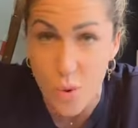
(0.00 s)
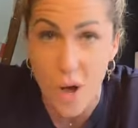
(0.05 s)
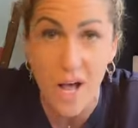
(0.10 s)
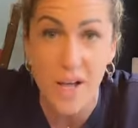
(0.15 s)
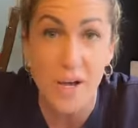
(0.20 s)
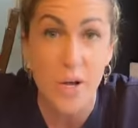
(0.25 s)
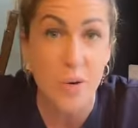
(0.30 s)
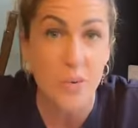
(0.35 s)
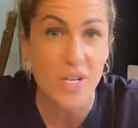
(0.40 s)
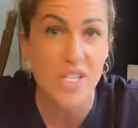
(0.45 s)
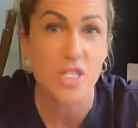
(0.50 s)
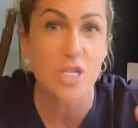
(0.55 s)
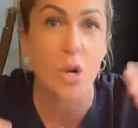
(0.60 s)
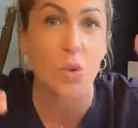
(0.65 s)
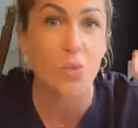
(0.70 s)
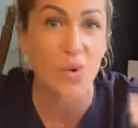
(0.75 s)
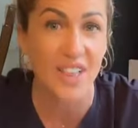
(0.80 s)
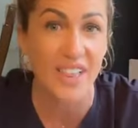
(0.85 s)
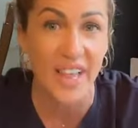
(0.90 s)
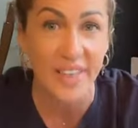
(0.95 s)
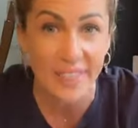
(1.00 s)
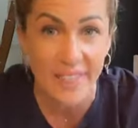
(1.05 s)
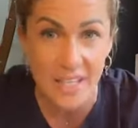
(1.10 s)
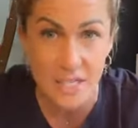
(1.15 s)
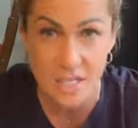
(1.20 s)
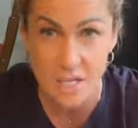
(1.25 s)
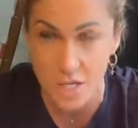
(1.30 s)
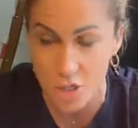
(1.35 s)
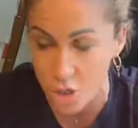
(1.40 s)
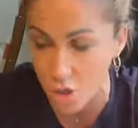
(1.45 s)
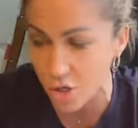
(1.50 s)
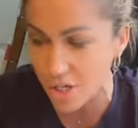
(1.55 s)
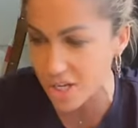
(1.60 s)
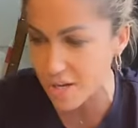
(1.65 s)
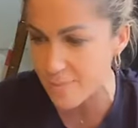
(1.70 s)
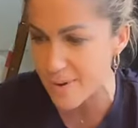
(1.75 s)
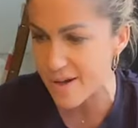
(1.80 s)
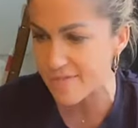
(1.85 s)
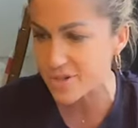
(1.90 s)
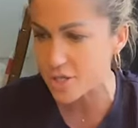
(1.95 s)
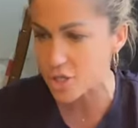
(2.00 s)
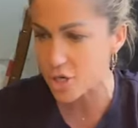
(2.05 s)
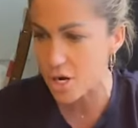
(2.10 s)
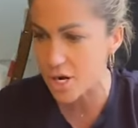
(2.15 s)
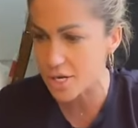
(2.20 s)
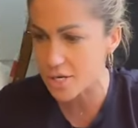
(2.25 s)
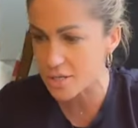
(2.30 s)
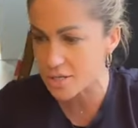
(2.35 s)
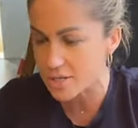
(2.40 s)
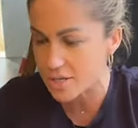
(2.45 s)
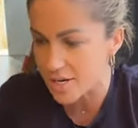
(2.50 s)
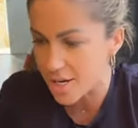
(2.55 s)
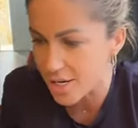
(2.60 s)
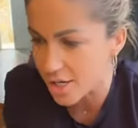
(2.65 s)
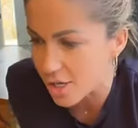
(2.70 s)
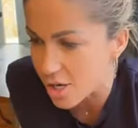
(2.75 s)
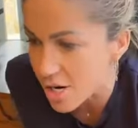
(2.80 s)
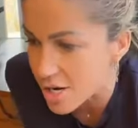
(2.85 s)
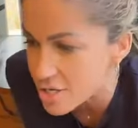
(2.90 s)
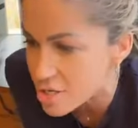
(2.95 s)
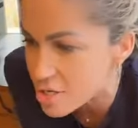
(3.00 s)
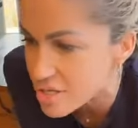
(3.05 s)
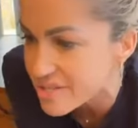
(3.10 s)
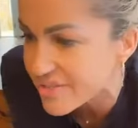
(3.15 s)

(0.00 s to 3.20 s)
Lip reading: Why are we so relentlessly talking about vaginas today, guys?